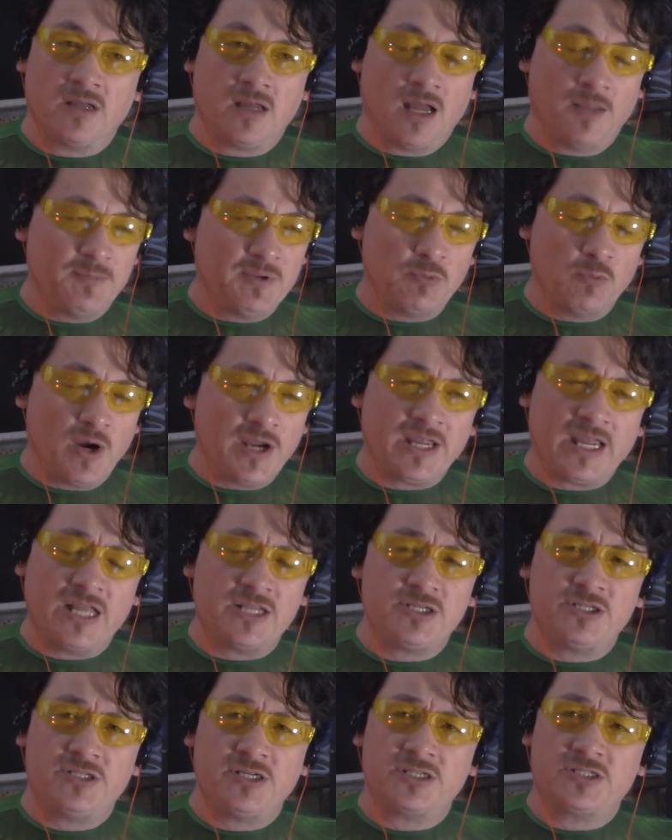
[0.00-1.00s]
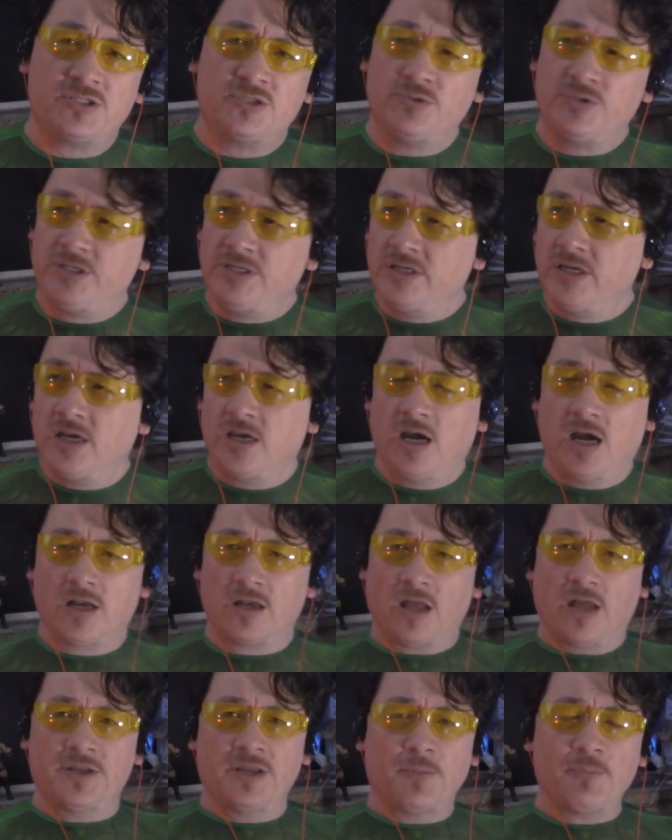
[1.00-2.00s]
I mean, why can't you just do
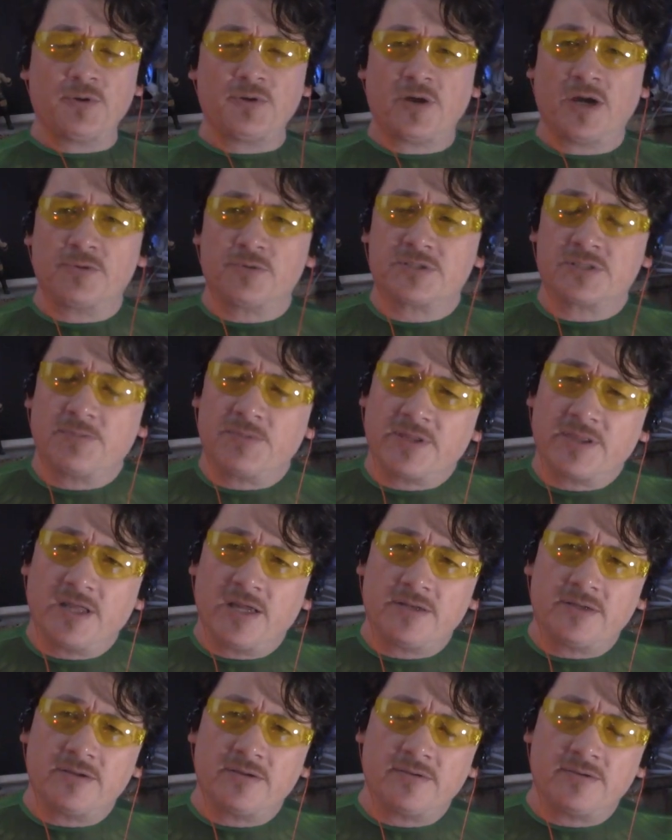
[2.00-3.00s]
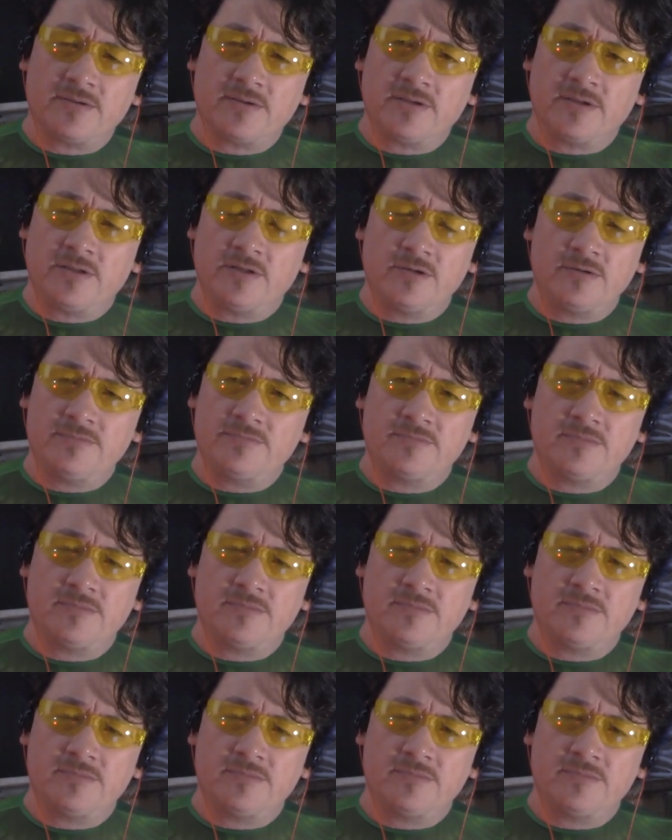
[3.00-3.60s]
an uppercut or something like that?